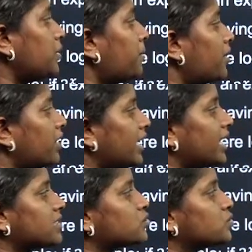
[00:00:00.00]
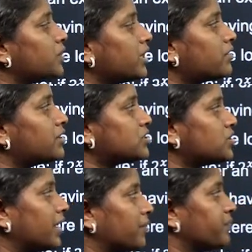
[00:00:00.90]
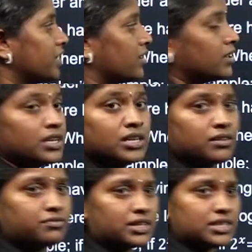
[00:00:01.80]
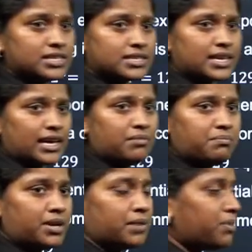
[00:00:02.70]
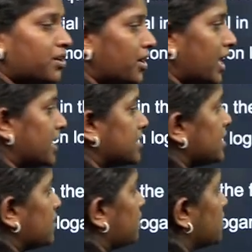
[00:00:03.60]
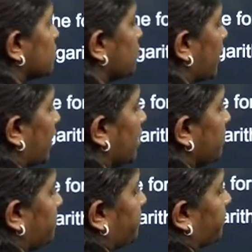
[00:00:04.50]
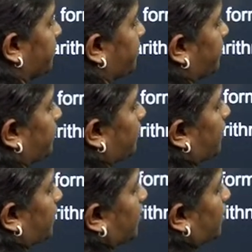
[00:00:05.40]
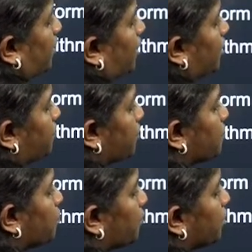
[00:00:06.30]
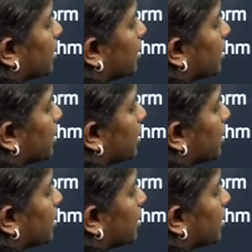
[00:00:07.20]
power x to equals to a. For the same p power x equals to a, if you want to